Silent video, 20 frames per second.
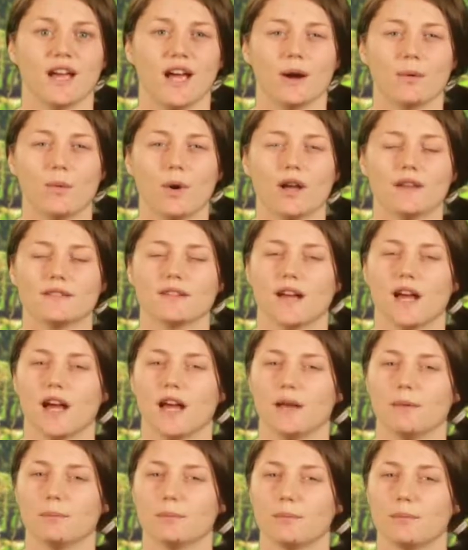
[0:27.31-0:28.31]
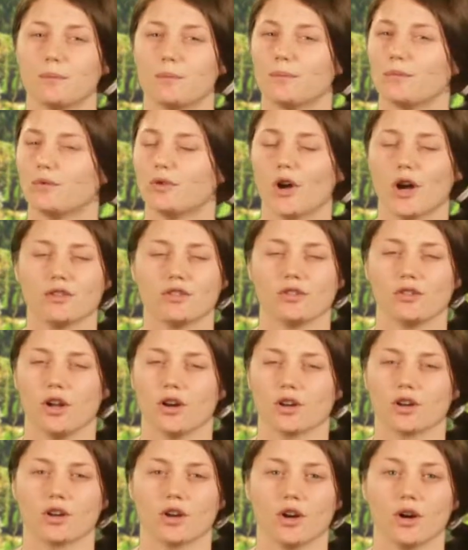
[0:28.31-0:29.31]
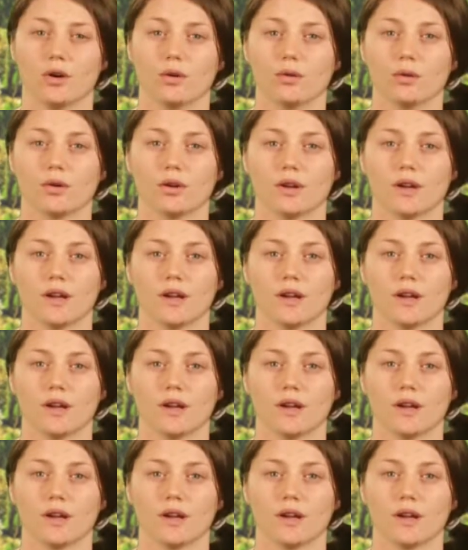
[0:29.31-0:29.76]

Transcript: At one time, not too long ago,